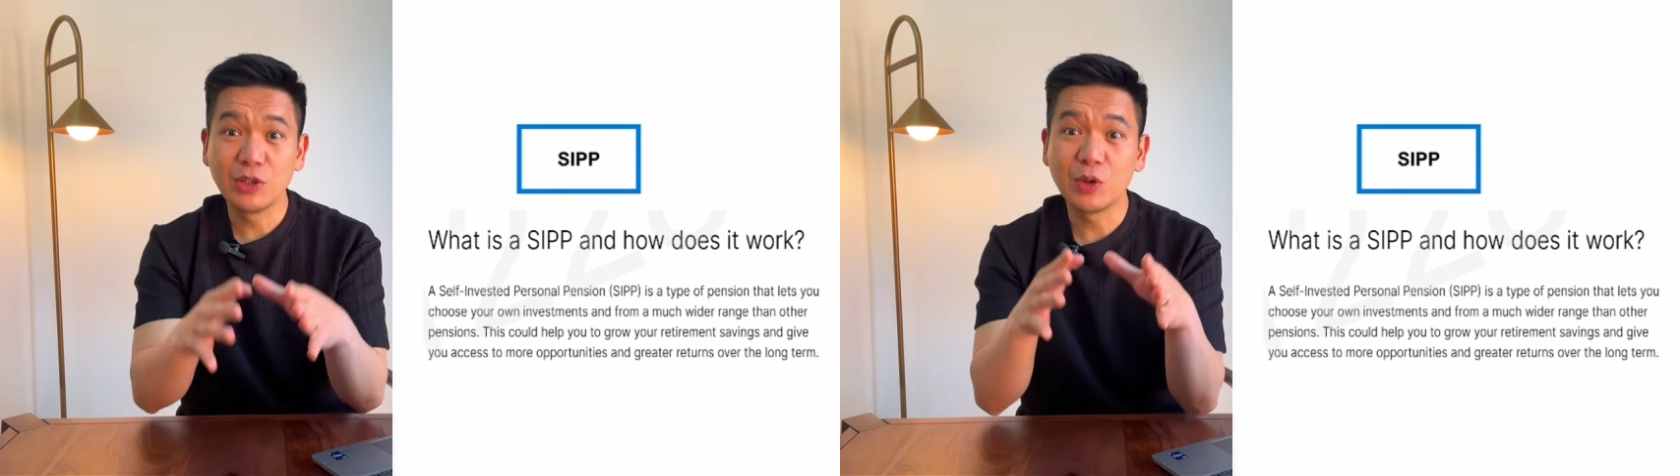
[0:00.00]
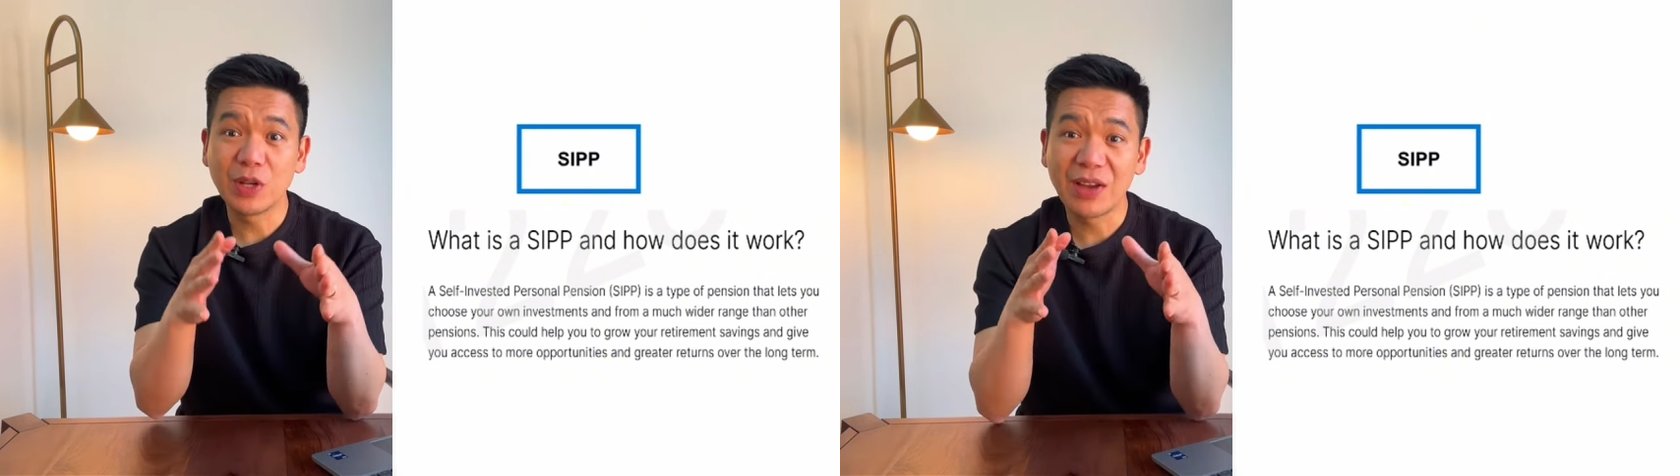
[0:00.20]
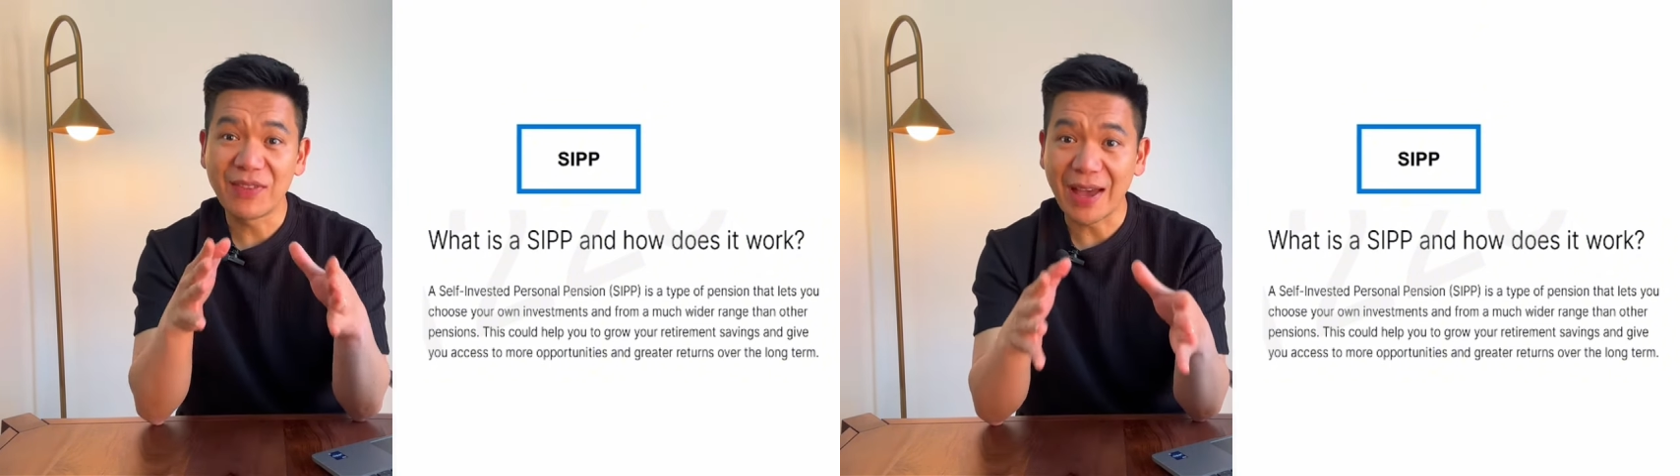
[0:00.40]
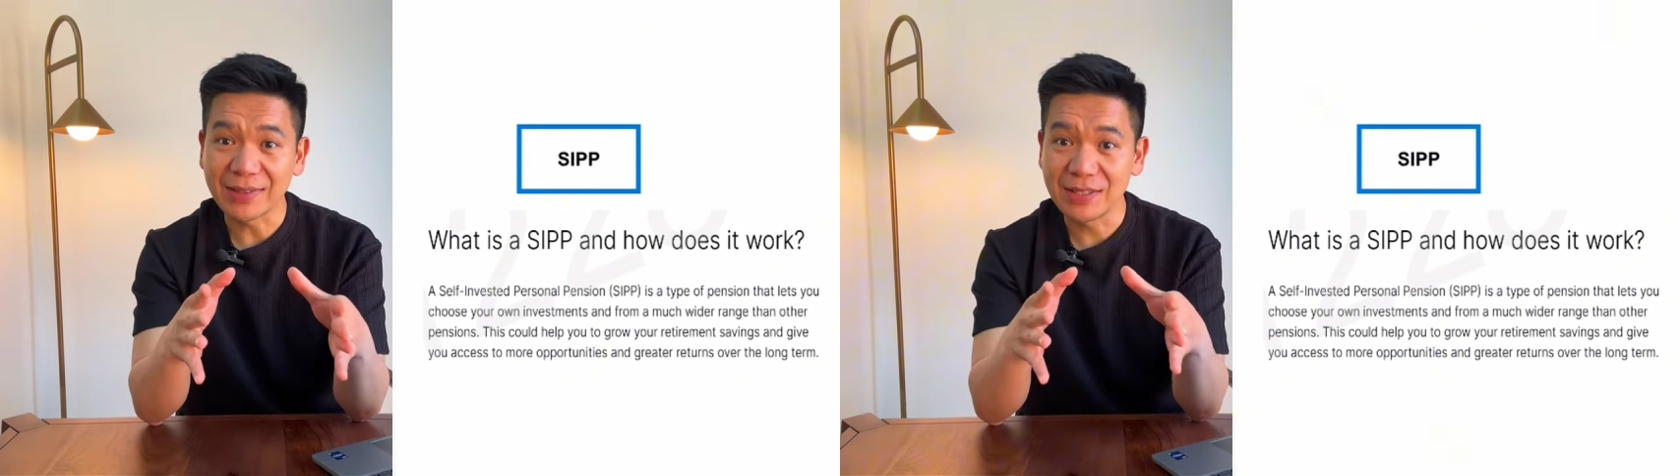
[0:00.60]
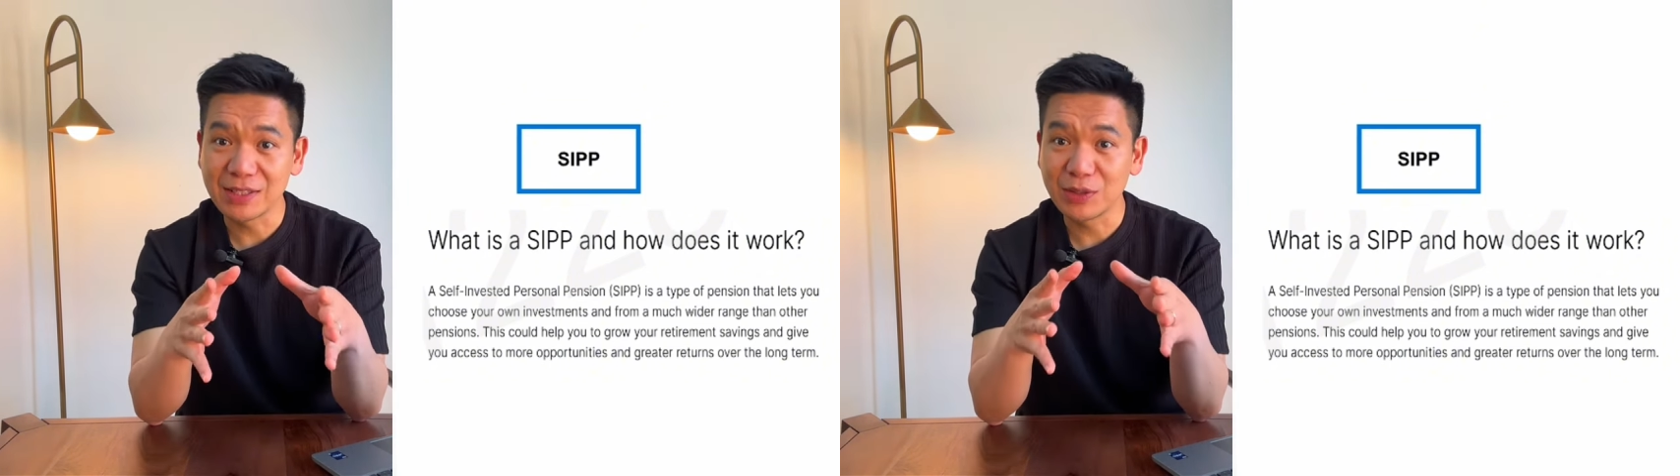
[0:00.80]
don't have
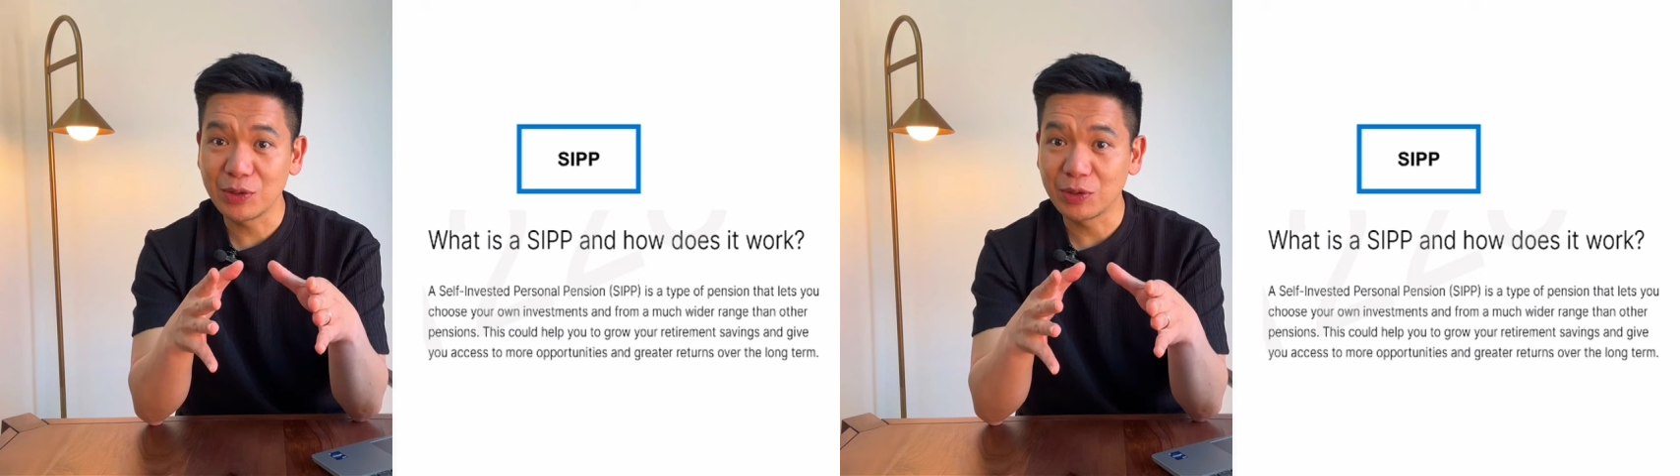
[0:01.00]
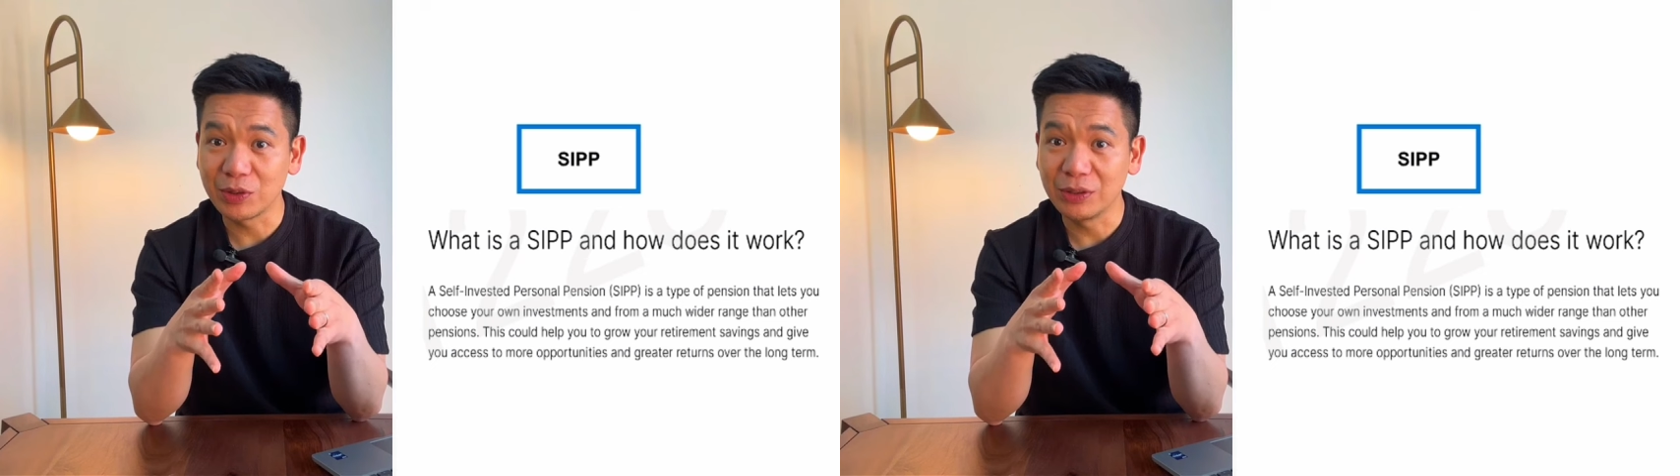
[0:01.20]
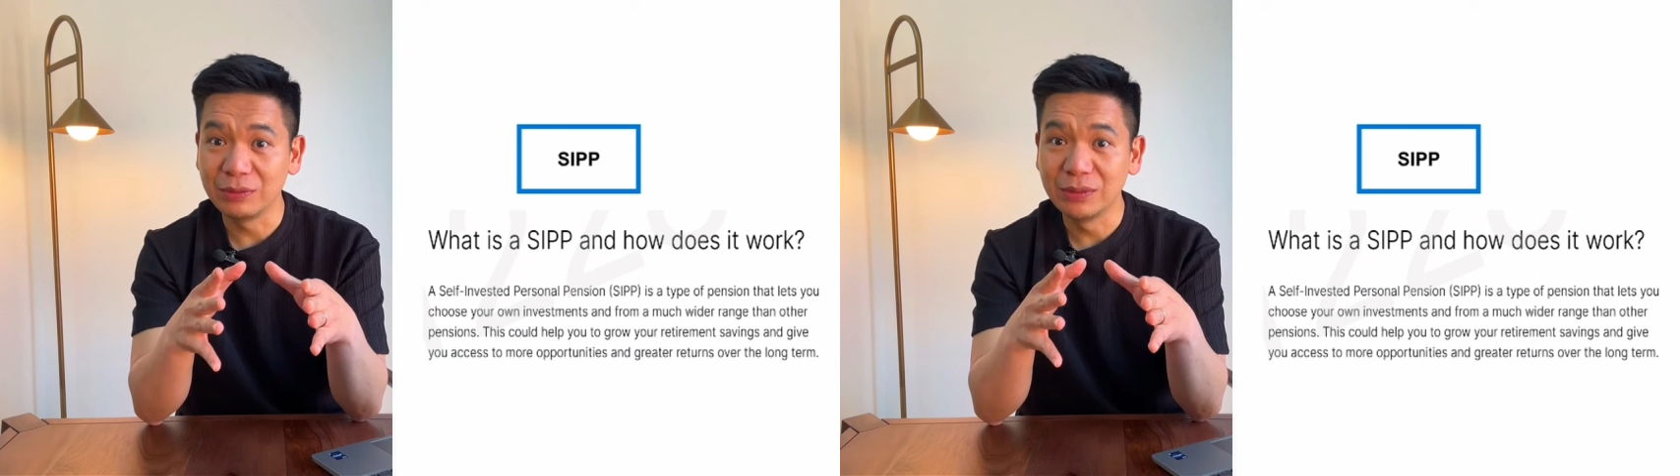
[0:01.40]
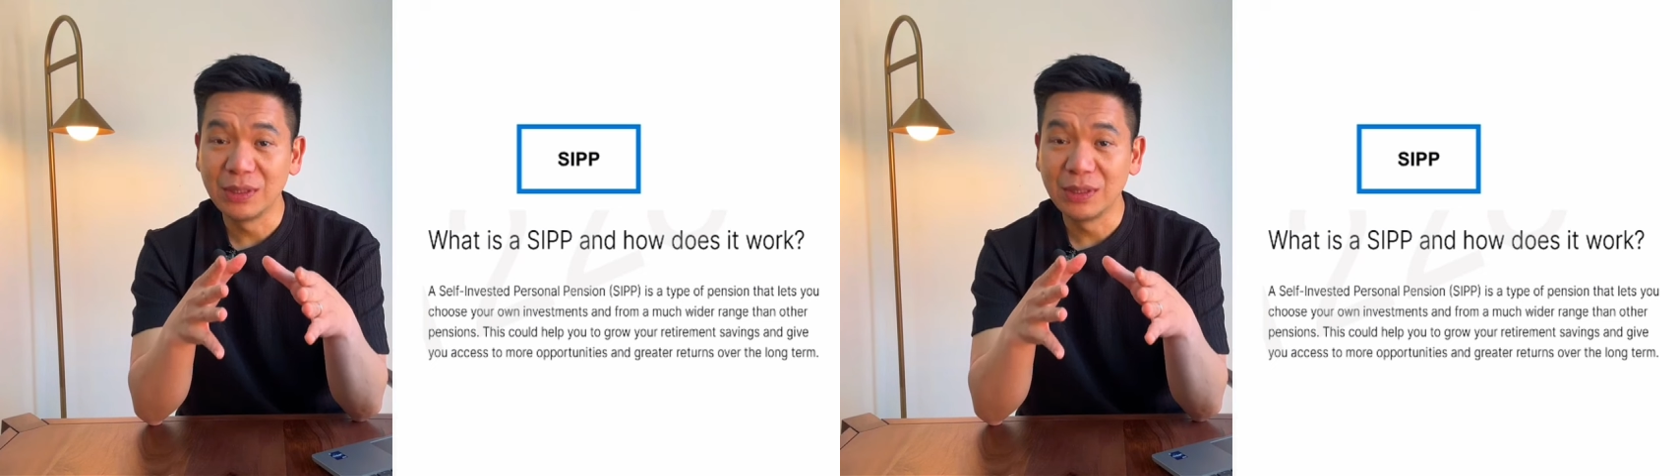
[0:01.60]
access to your